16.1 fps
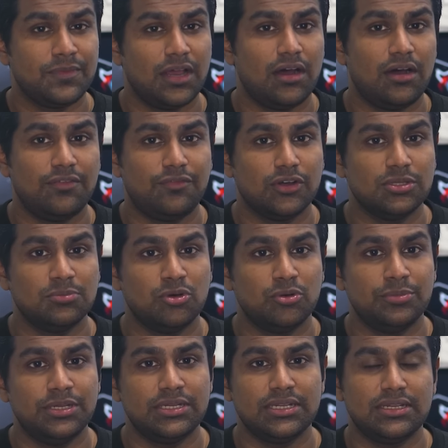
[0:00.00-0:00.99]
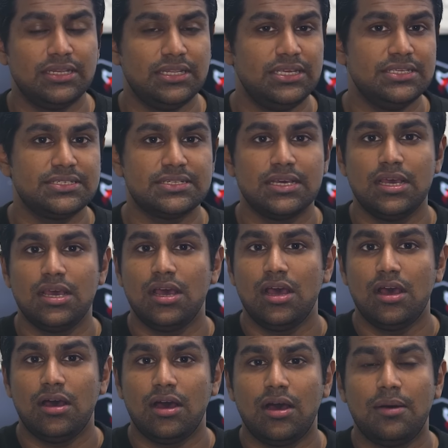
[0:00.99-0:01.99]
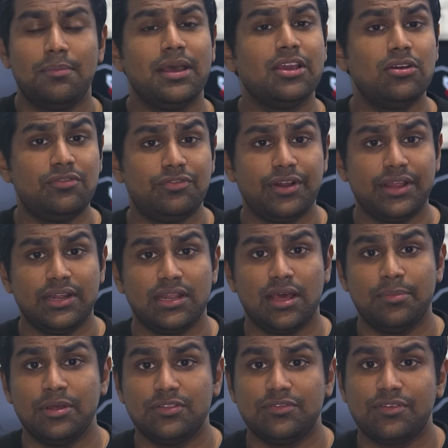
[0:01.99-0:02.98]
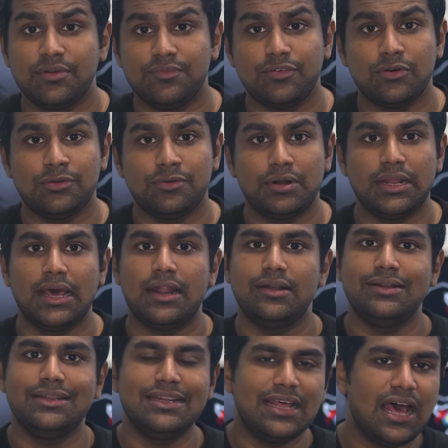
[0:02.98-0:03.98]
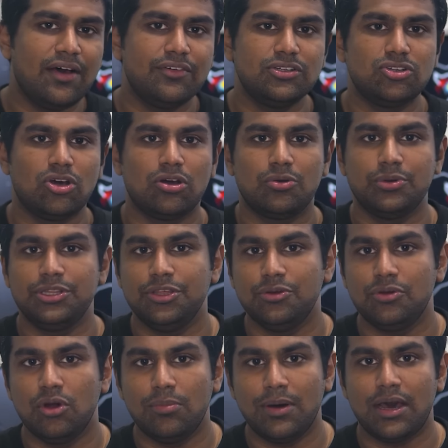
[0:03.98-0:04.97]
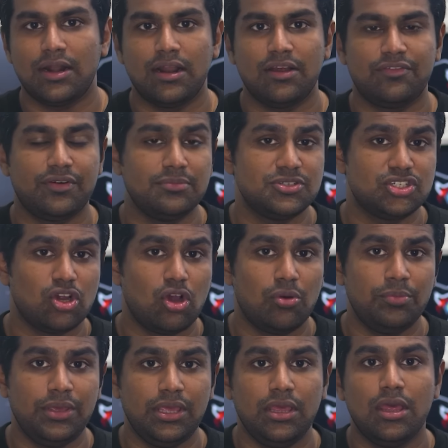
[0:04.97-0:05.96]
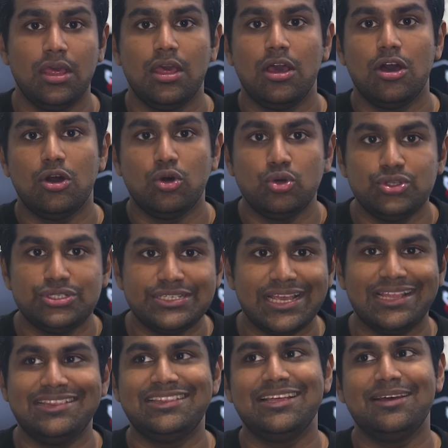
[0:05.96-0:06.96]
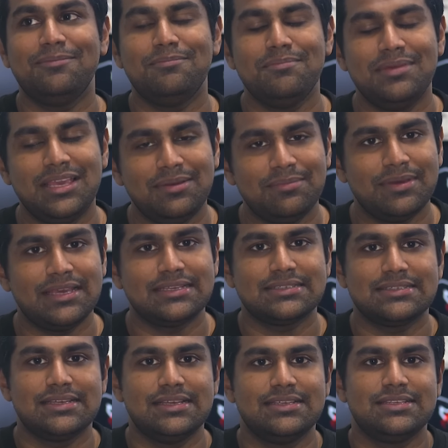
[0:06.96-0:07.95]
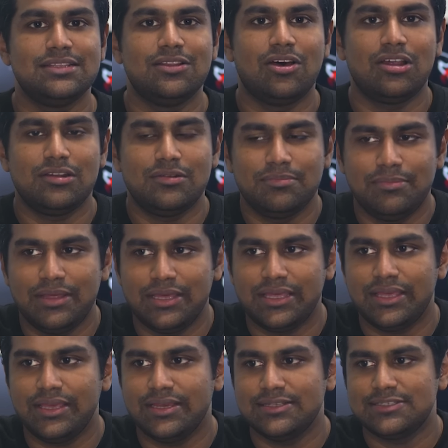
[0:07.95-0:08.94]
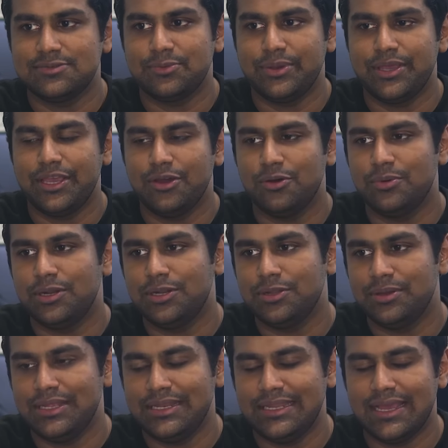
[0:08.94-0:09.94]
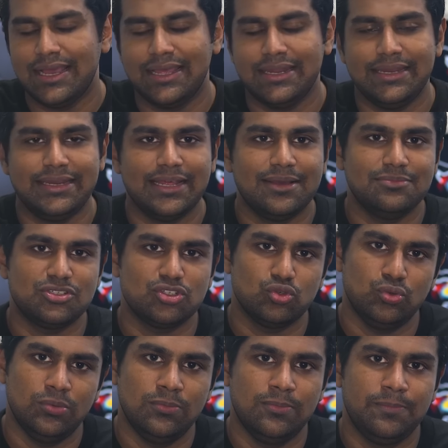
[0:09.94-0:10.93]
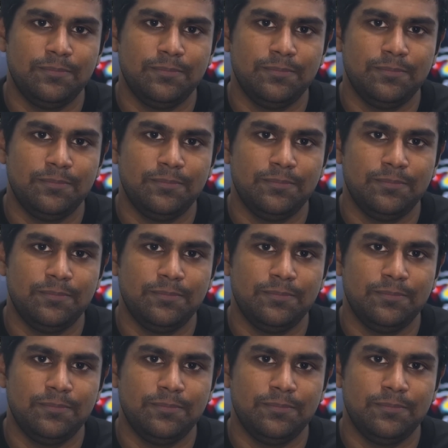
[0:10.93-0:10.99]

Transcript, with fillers: uh, for the moment at least. Uh, my good friend Amit from Phone Radar did have a talk with Hugo Barra from Xiaomi, who said the Mi Mix is not making its way over to India anytime soon.